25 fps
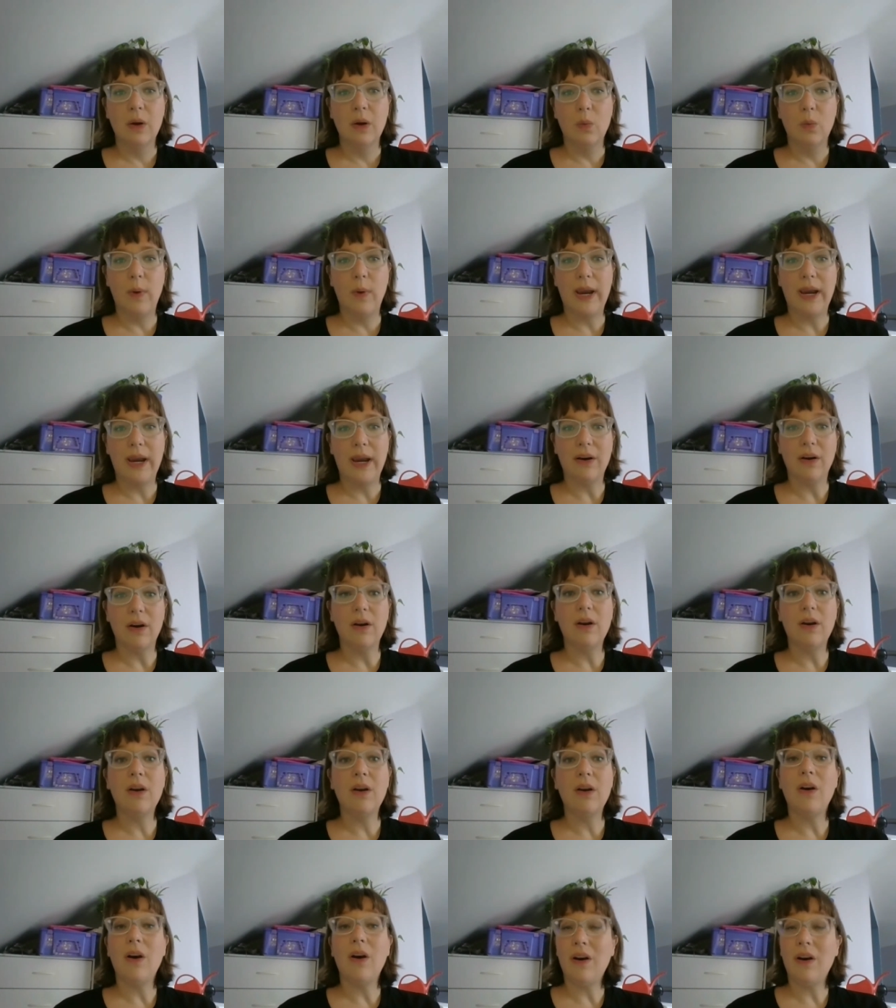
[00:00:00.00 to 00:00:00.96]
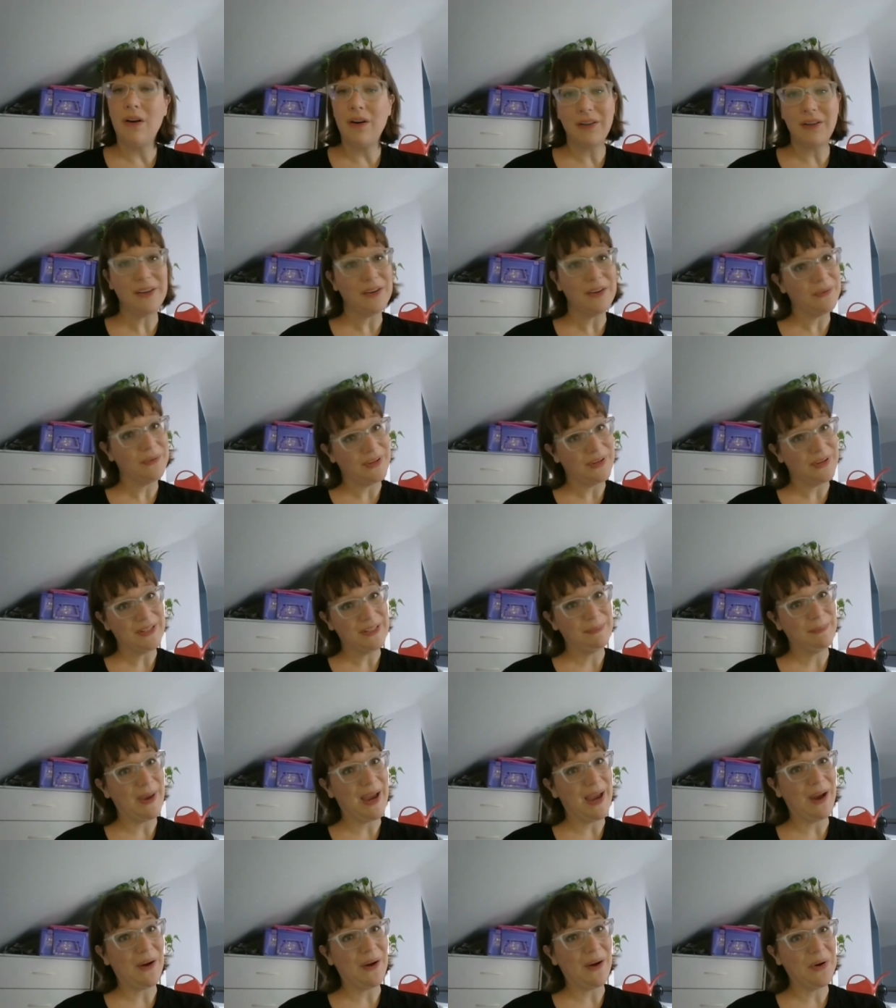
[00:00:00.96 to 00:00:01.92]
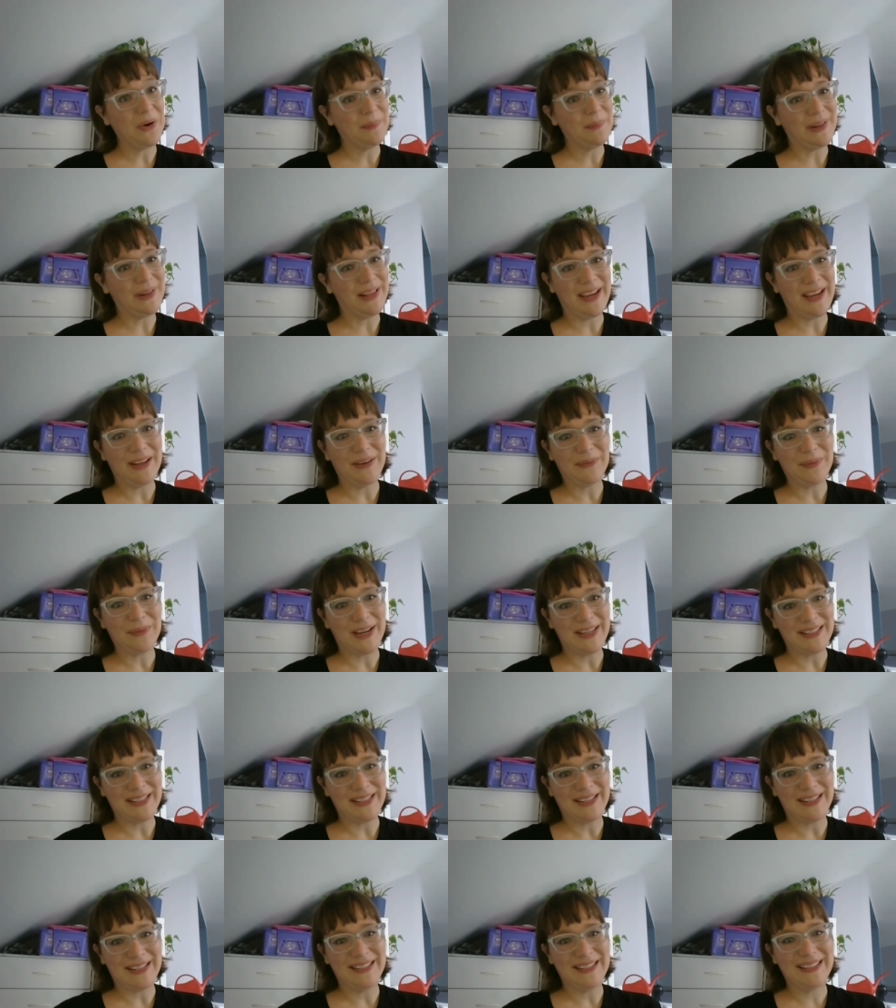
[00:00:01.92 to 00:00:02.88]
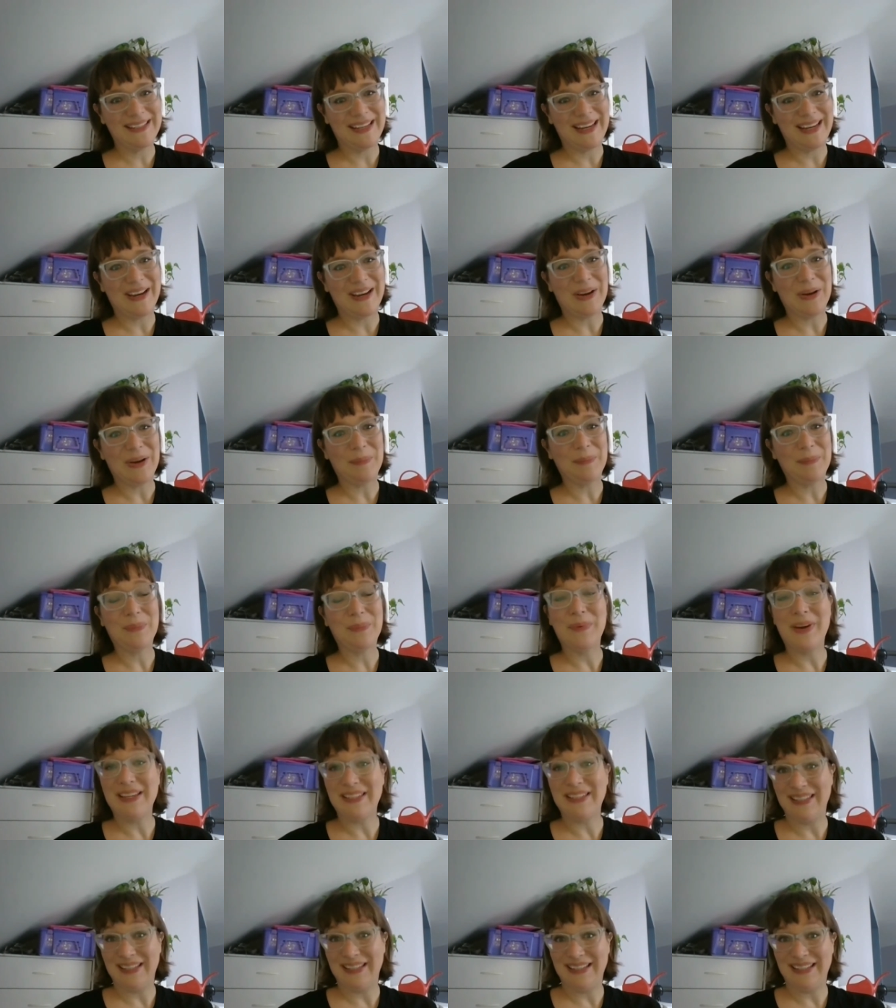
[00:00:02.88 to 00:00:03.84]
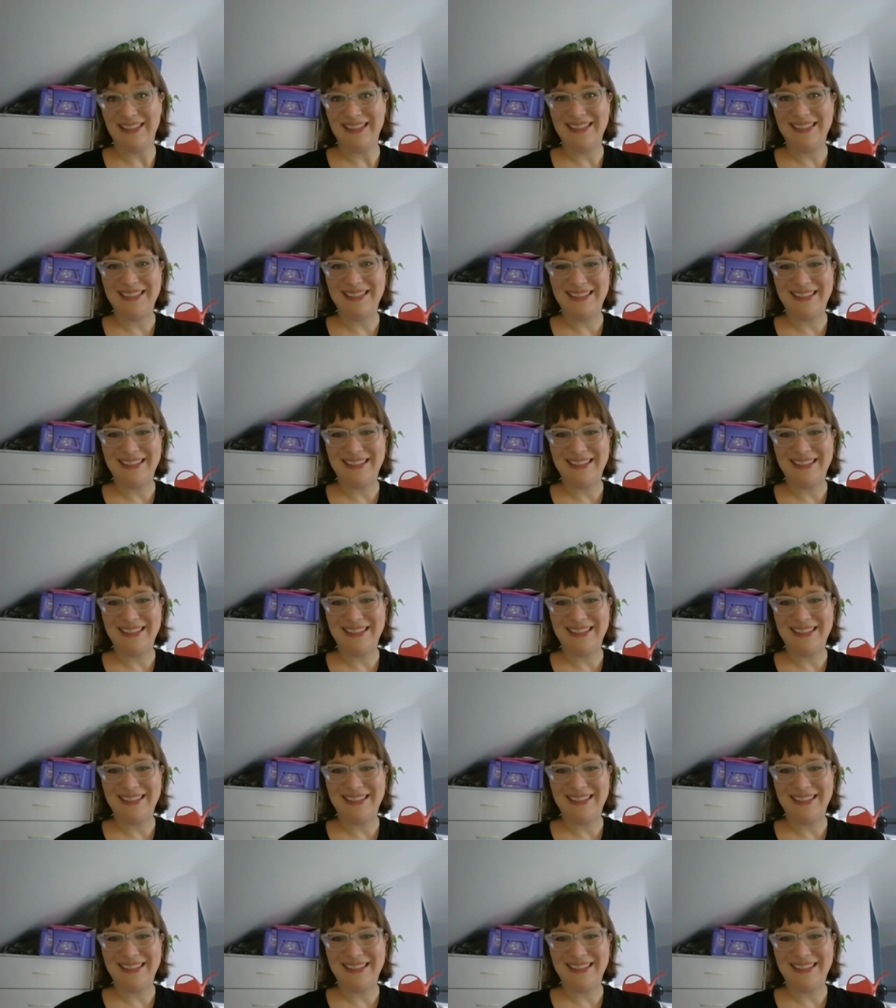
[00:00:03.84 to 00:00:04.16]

where all of us power plant residents take up residence.